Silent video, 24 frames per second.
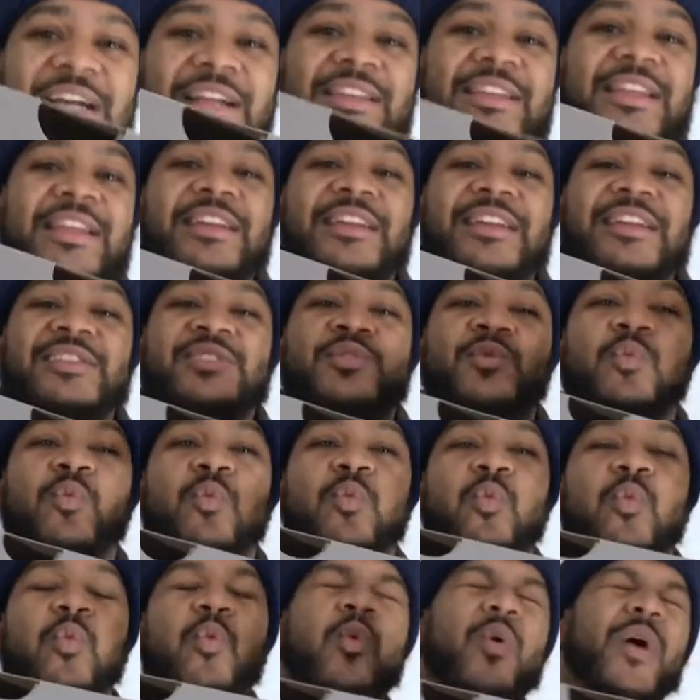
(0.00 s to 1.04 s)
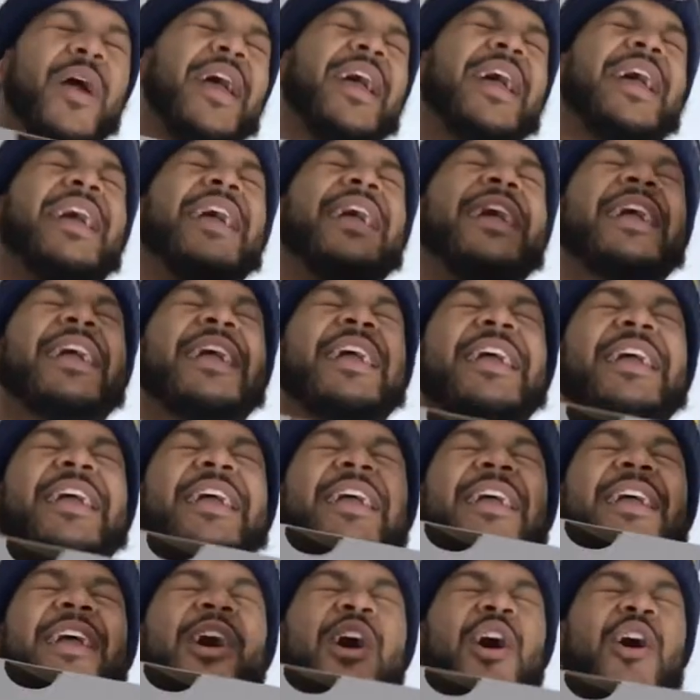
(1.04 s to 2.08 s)
I think is
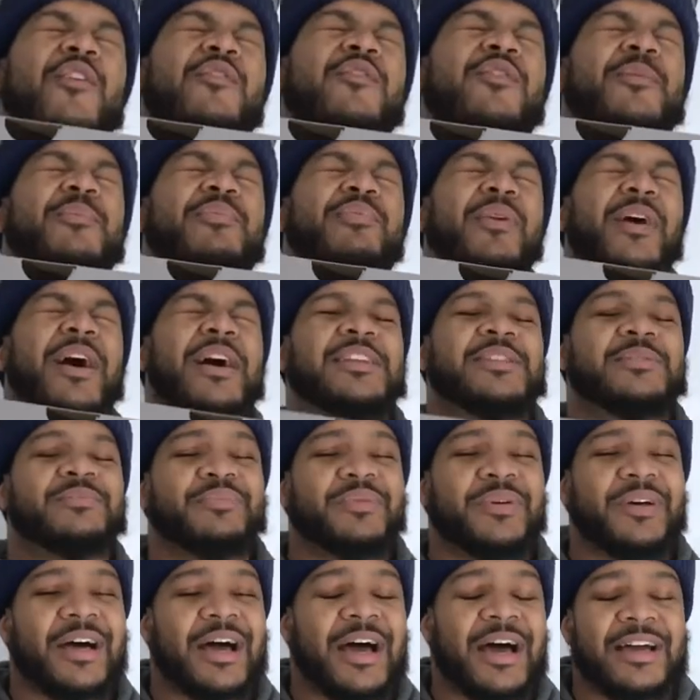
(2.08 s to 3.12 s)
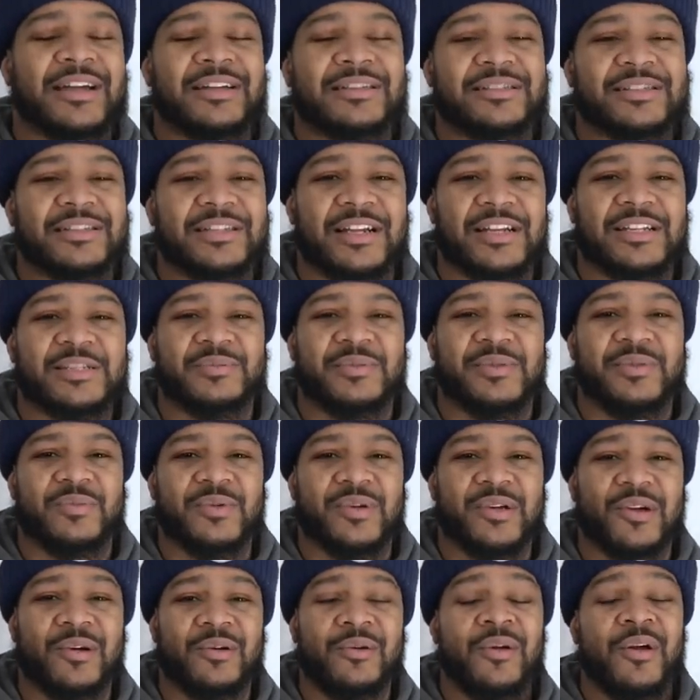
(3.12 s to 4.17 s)
way overpriced. But honestly, let's be
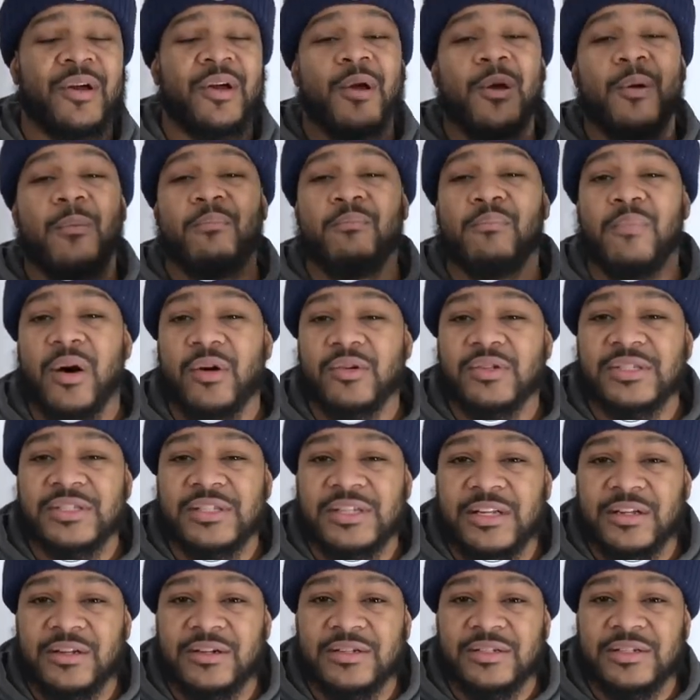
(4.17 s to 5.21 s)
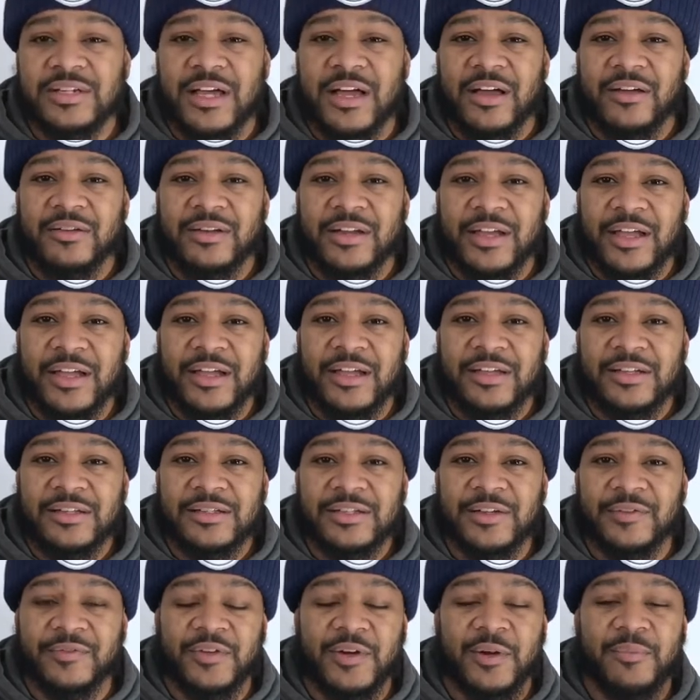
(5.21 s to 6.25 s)
real. Most sneakers
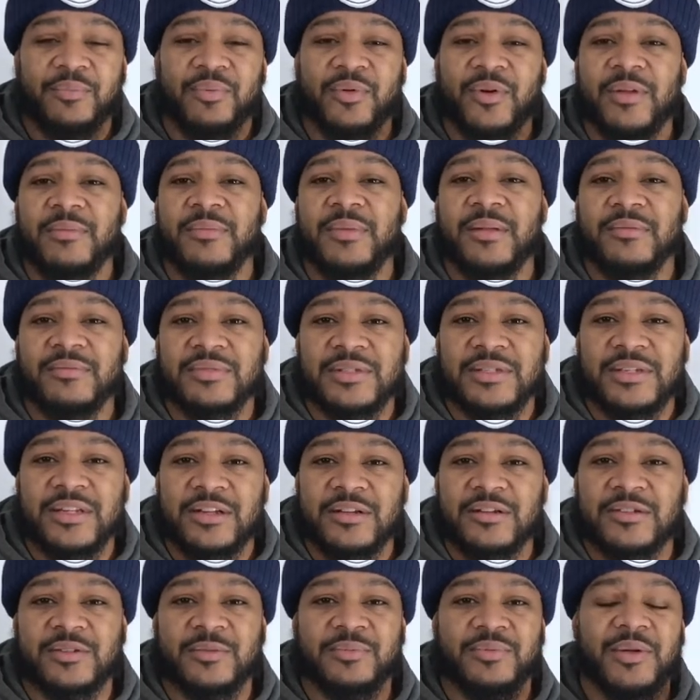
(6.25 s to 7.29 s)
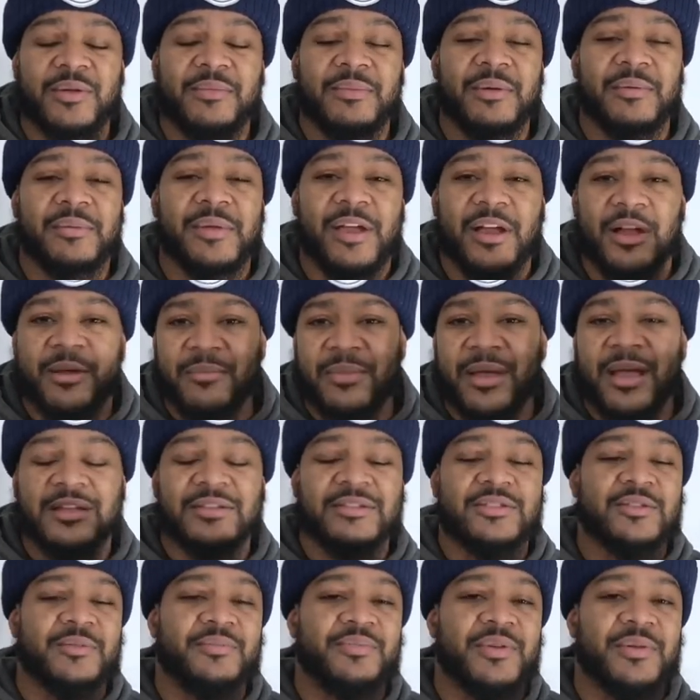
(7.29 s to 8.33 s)
nowadays, if they're premium sneakers or premium Air
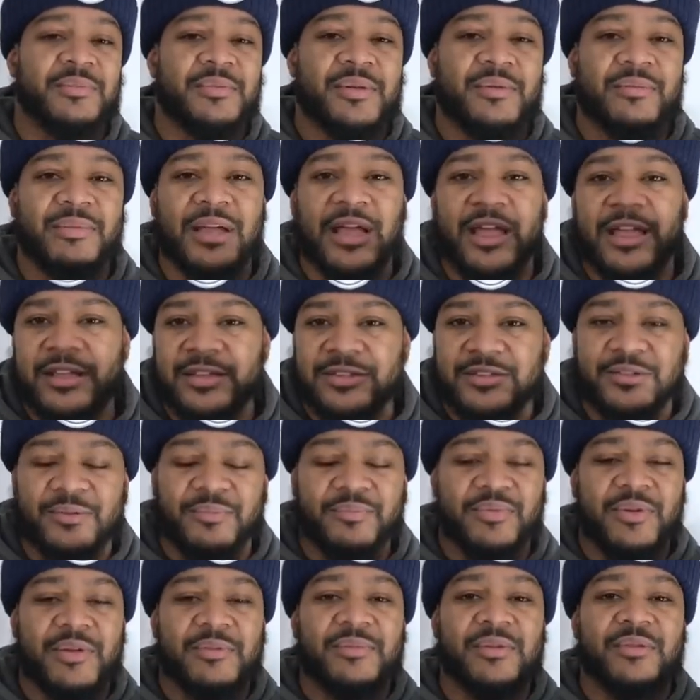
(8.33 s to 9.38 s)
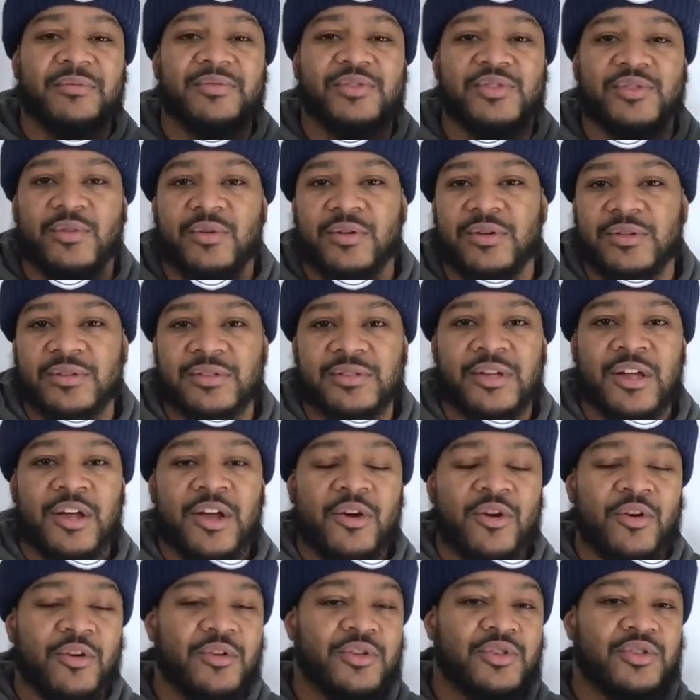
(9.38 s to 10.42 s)
Maxes or premium Nikes or premium Jordans
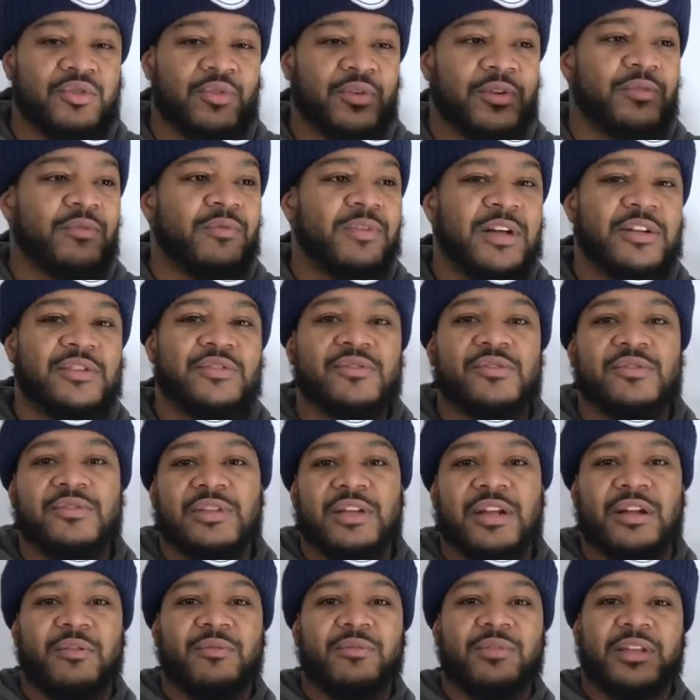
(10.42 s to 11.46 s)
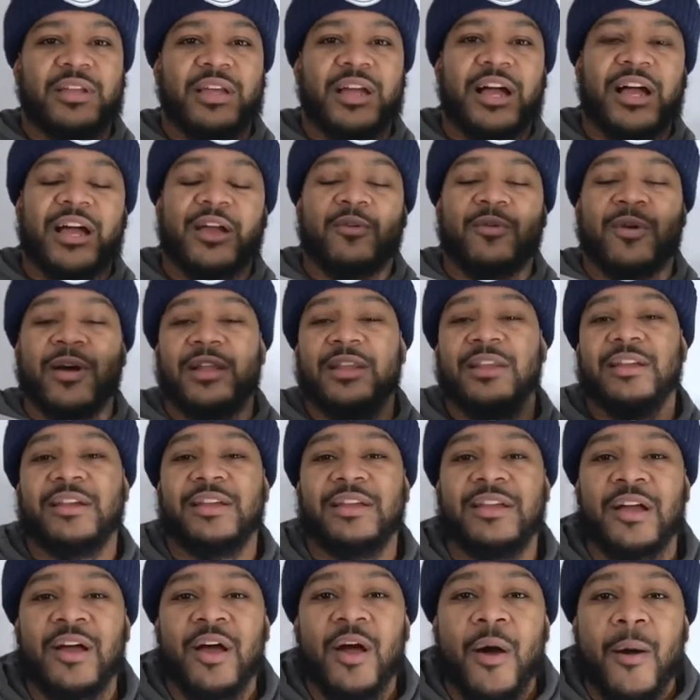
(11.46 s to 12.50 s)
or Jordan Retros that are really high
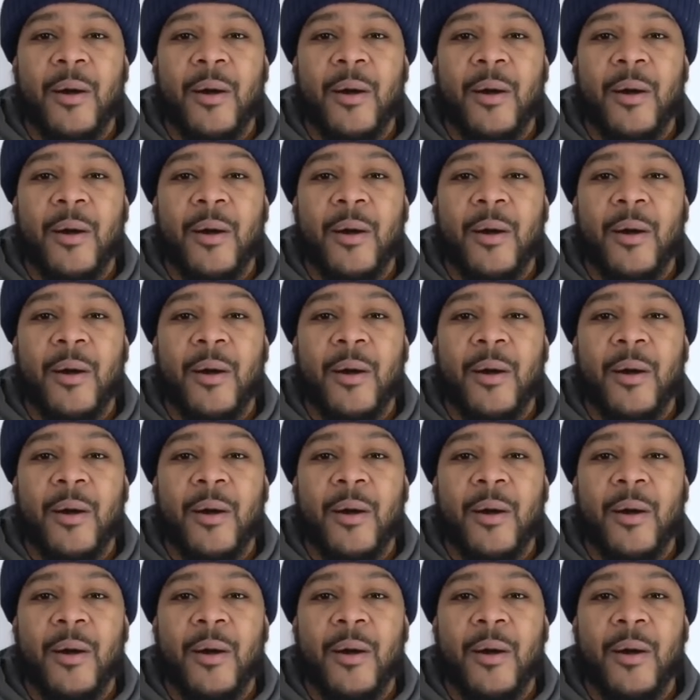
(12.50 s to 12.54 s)
quality,